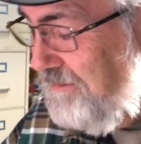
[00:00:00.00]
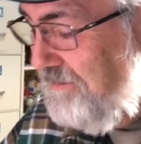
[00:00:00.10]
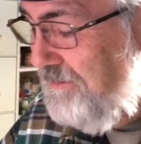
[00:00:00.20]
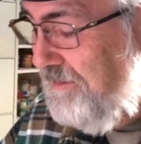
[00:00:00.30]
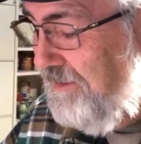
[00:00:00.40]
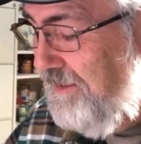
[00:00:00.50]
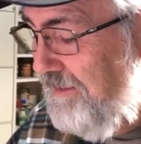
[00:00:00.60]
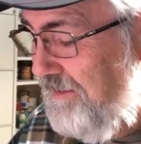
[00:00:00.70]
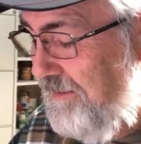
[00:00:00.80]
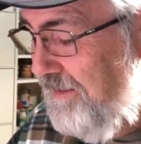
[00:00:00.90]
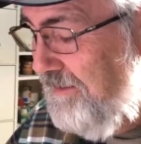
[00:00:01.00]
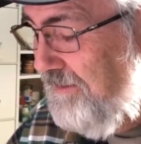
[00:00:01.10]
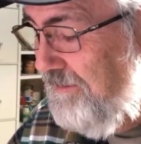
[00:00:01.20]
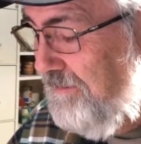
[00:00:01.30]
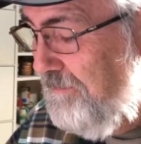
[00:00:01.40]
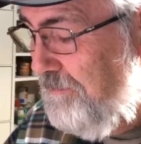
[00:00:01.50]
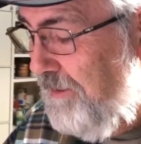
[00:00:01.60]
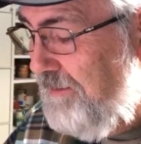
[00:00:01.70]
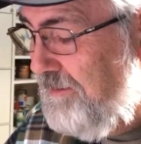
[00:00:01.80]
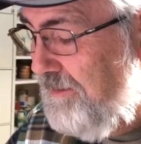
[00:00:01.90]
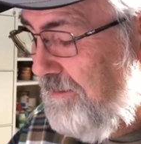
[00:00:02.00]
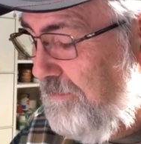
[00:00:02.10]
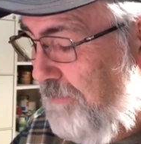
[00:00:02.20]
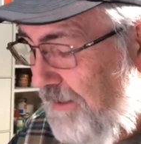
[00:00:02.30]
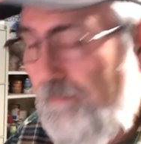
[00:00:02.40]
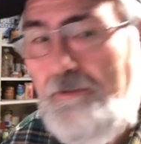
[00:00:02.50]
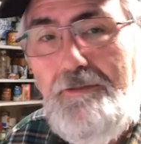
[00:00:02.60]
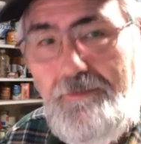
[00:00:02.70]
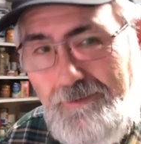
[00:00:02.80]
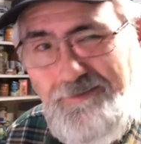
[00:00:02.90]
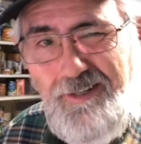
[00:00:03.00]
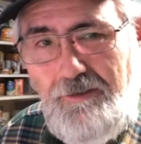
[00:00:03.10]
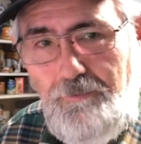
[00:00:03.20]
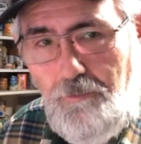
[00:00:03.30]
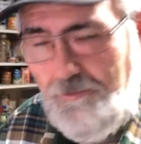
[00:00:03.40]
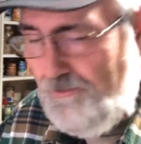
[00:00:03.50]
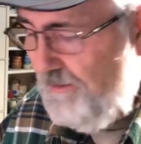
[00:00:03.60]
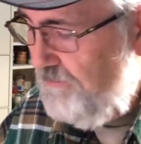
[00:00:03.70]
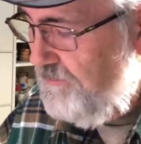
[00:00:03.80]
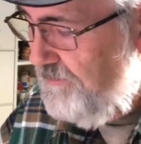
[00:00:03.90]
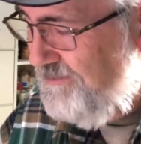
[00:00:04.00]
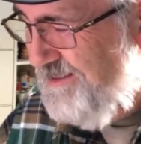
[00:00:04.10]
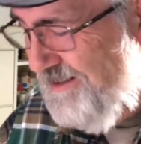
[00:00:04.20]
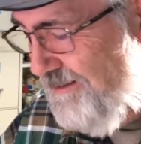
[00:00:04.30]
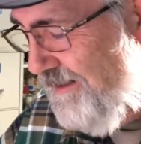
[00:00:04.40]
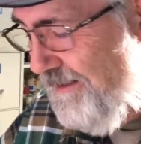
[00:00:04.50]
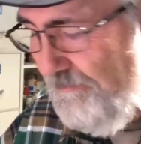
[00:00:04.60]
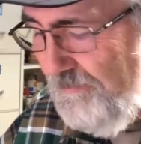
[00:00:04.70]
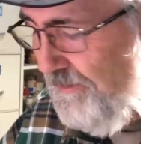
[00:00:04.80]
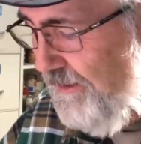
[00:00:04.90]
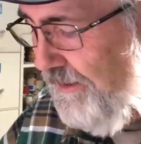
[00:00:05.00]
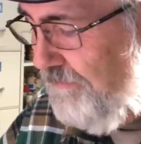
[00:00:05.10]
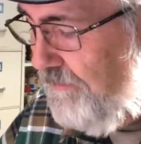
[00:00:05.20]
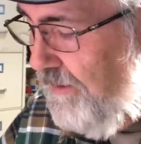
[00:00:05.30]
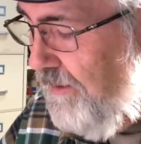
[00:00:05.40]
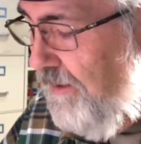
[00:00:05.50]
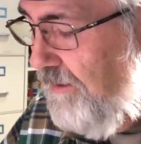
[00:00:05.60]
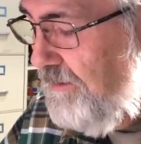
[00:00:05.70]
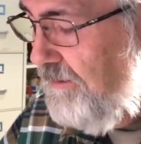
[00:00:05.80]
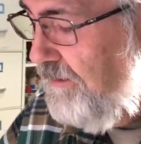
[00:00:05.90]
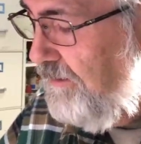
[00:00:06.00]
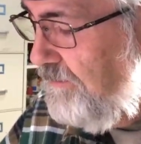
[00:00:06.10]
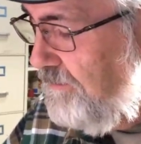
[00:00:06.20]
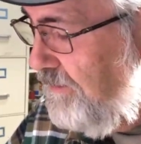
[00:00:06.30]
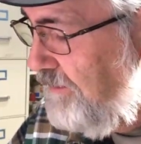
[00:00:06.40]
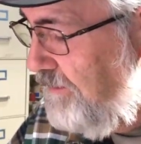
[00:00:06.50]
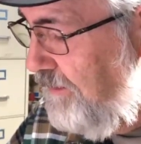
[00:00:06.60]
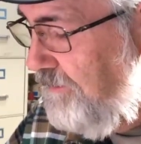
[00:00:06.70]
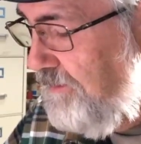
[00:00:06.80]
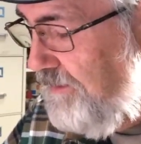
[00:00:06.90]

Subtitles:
So you get the price of the primers, we figure 4 cents. It's a little high, 3.5. Just under